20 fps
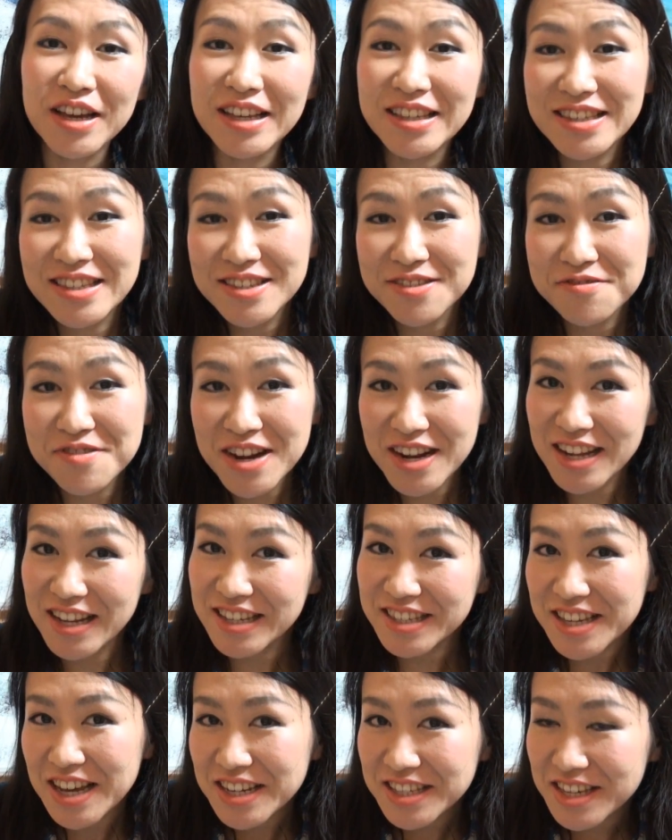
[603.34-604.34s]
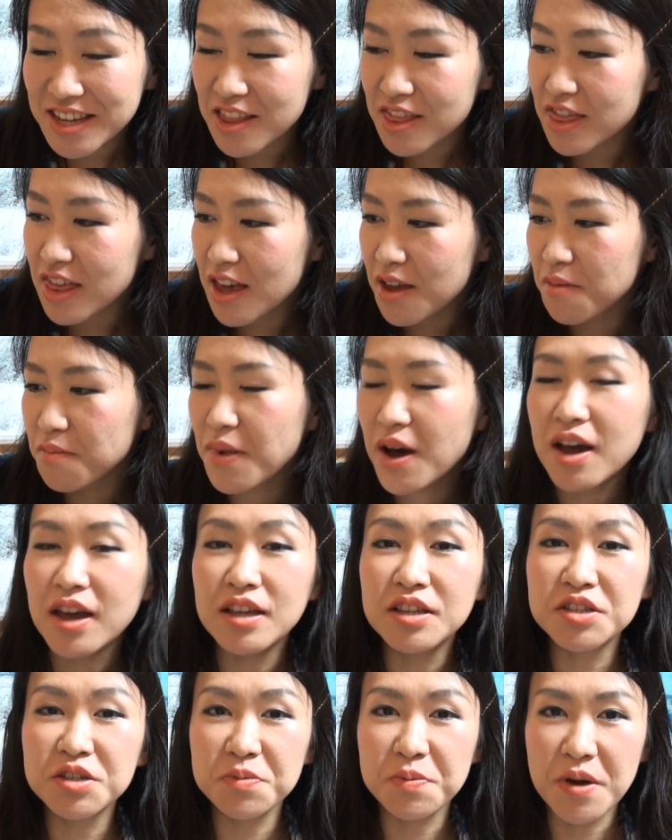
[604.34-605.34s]
it's really exciting thing. But
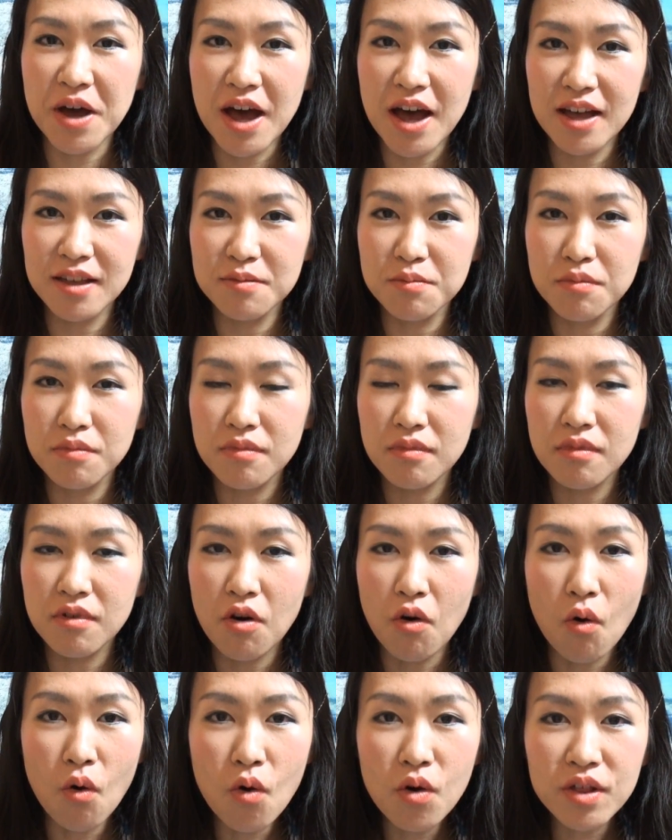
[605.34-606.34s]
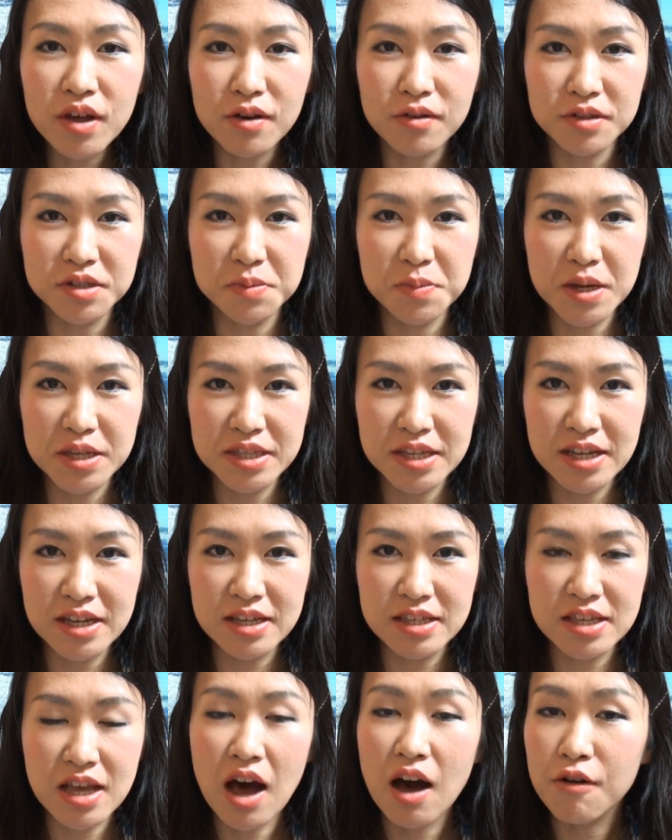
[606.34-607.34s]
in Japan, all the
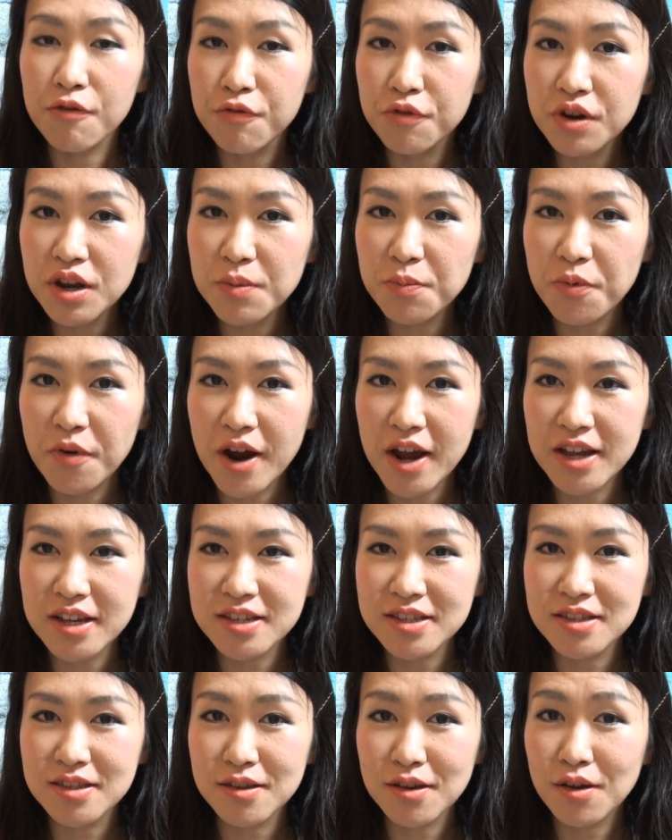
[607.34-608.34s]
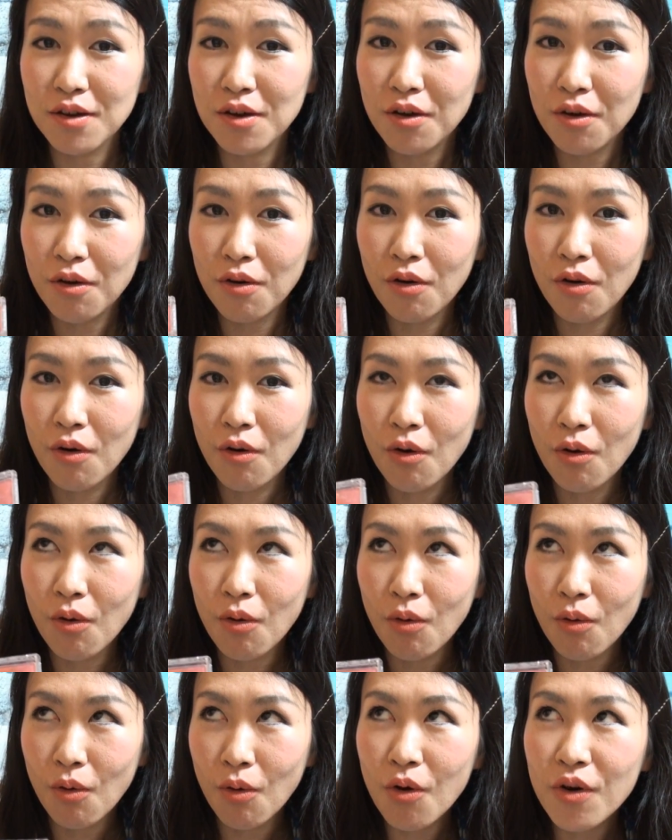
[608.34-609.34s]
cosmetics are fully priced
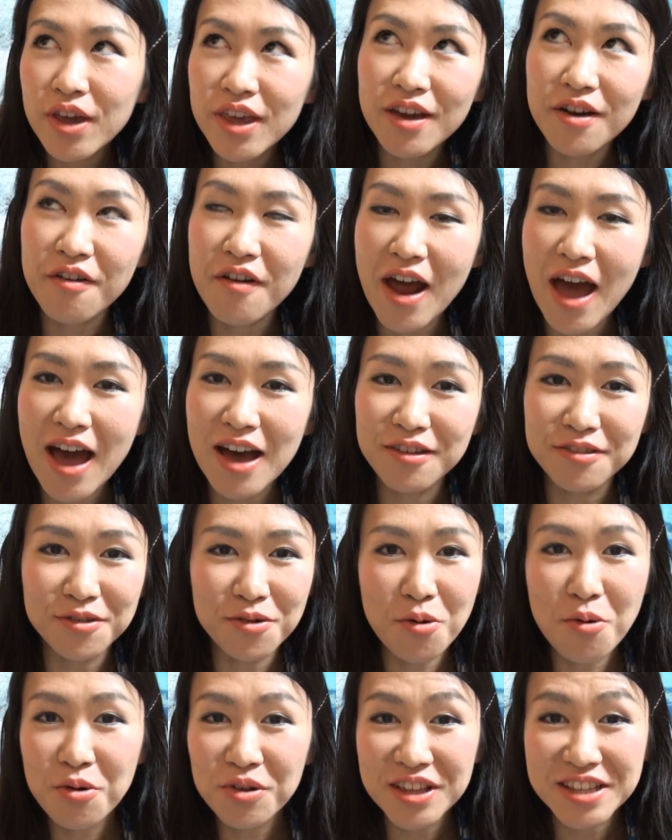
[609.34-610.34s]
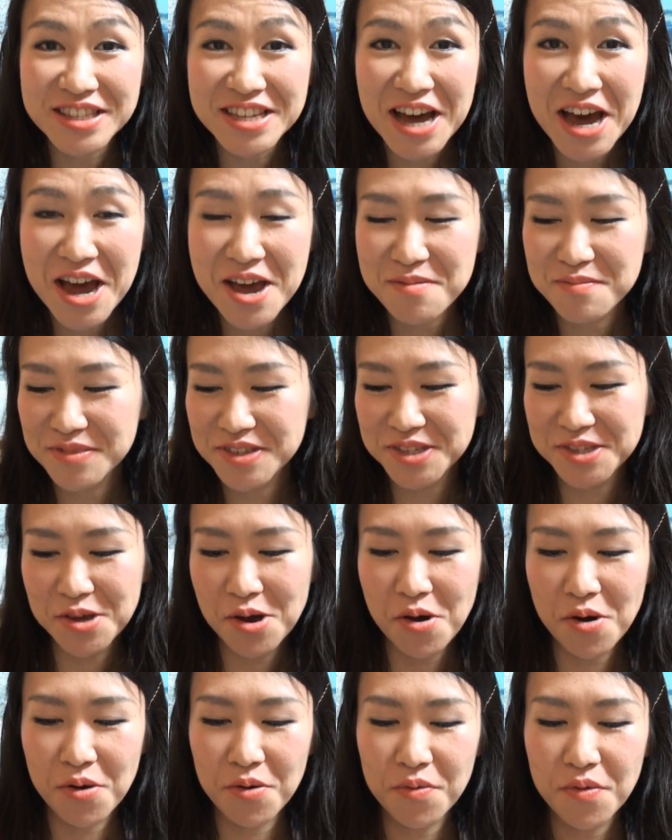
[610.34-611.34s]
all year round, all the time.
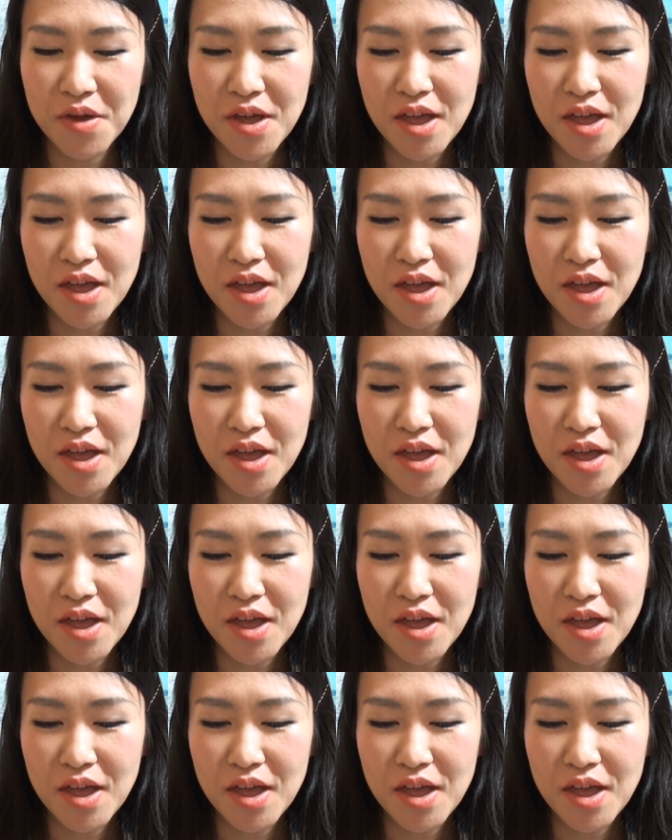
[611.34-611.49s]
So